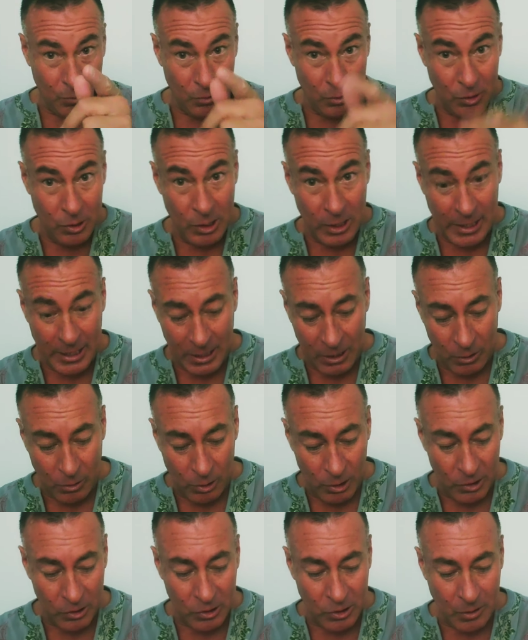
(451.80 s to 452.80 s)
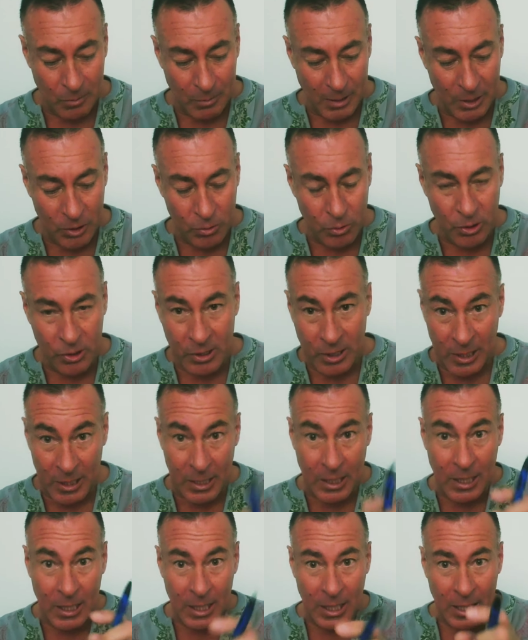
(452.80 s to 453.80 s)
tonight on some
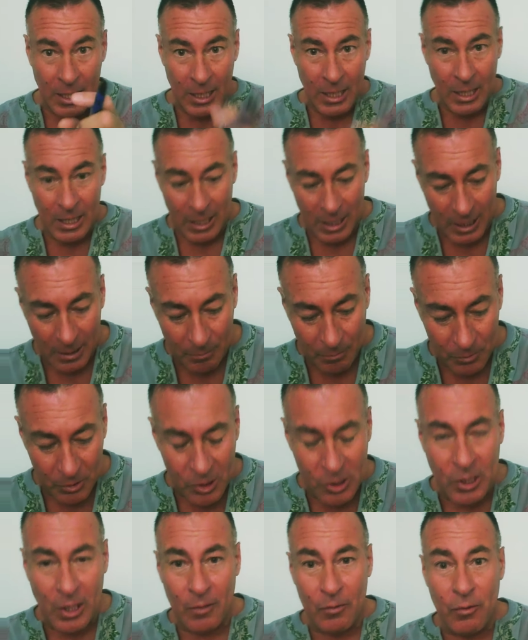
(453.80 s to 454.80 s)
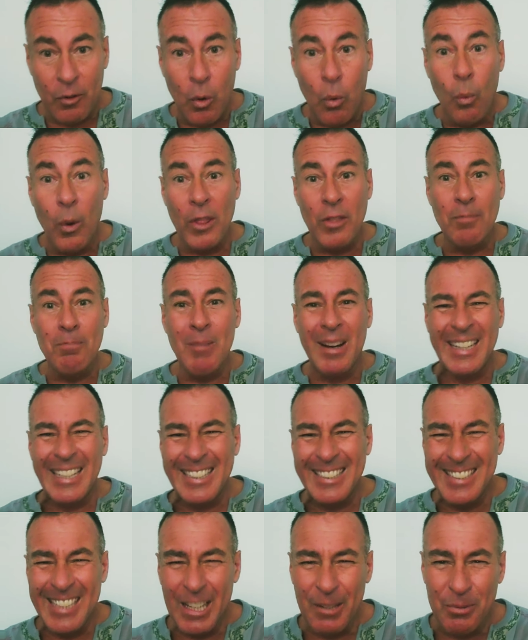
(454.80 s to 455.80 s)
interesting stuff with money
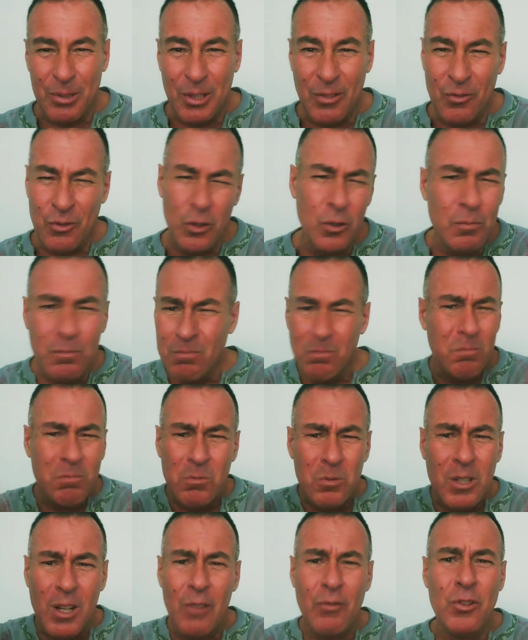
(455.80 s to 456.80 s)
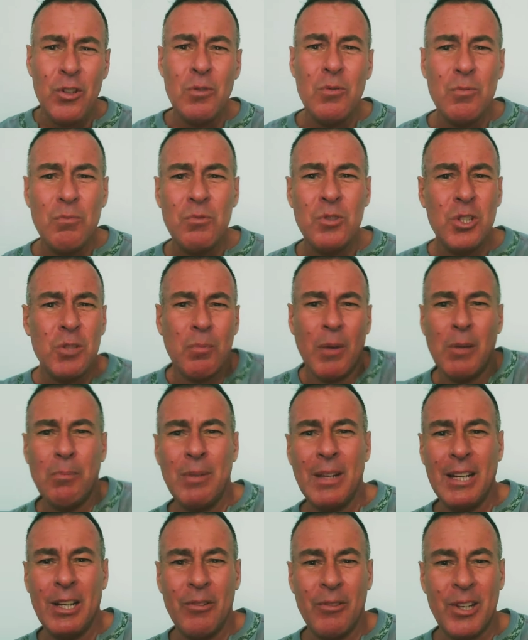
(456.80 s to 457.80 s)
tips, if you just might
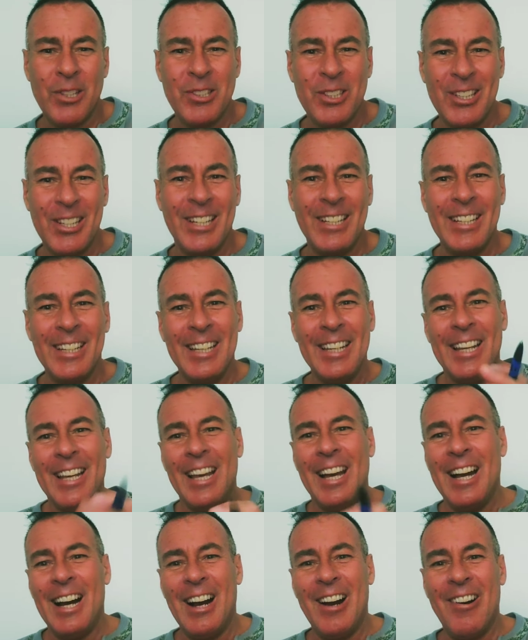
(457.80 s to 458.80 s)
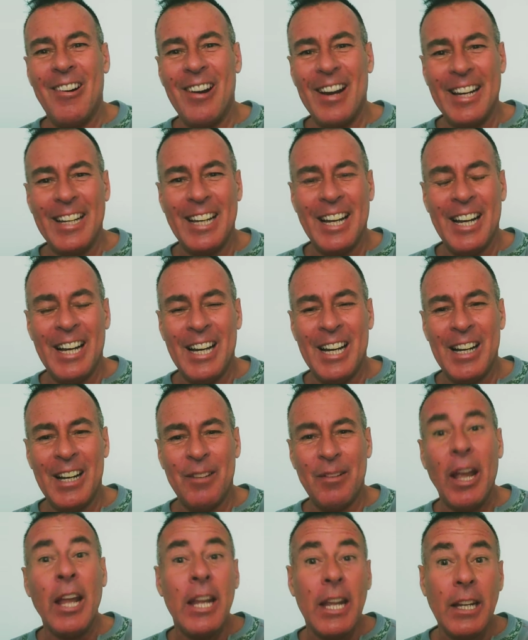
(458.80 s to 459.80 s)
be interested in. All right,
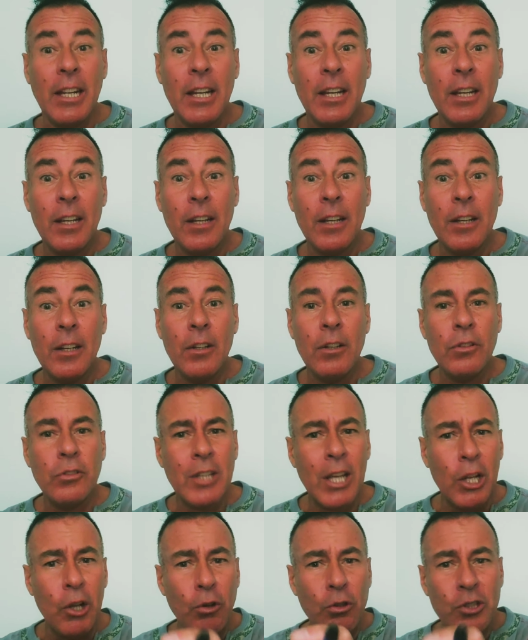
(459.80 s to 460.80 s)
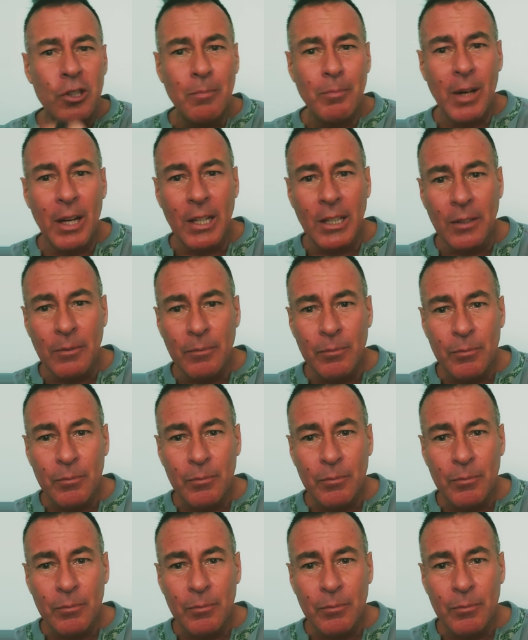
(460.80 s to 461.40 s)
hey, say hello to somebody.